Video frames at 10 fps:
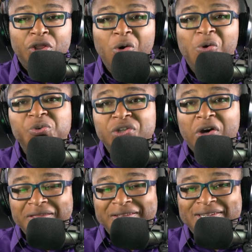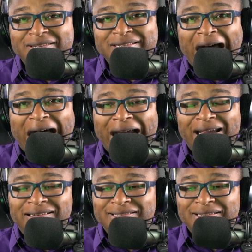Those are the
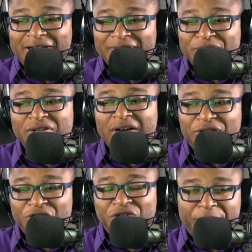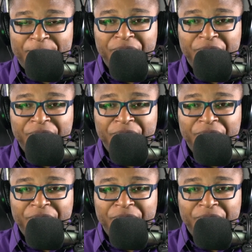signs of sonship,